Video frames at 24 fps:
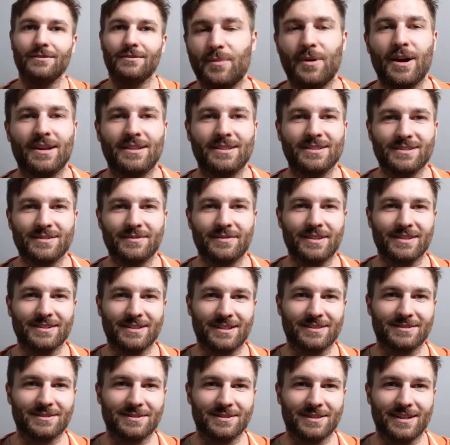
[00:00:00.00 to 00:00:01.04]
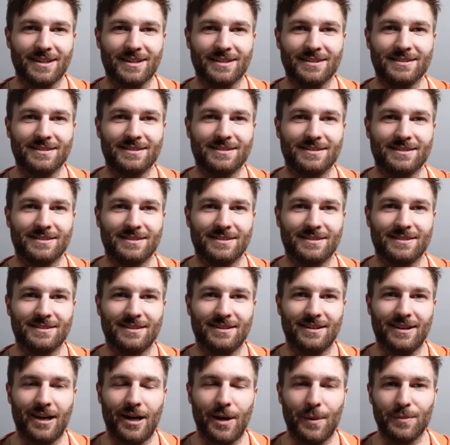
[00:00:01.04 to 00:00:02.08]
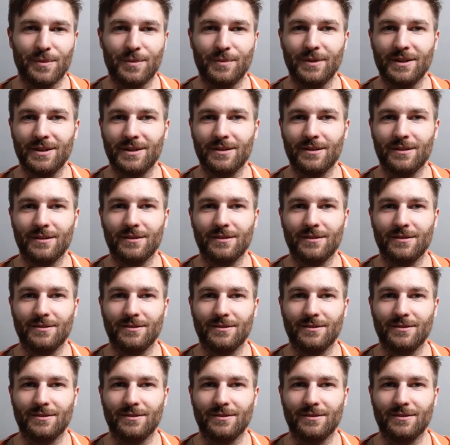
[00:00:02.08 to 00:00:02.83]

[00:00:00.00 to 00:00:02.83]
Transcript: The practice of this exercise helped me